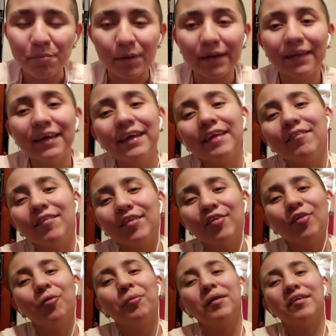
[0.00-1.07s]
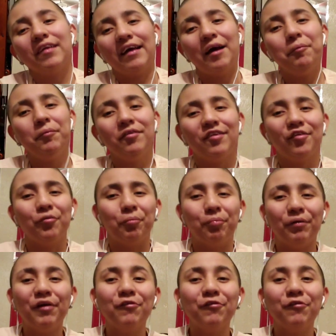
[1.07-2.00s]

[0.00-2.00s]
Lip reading: My dad even told me, he's like, how much did you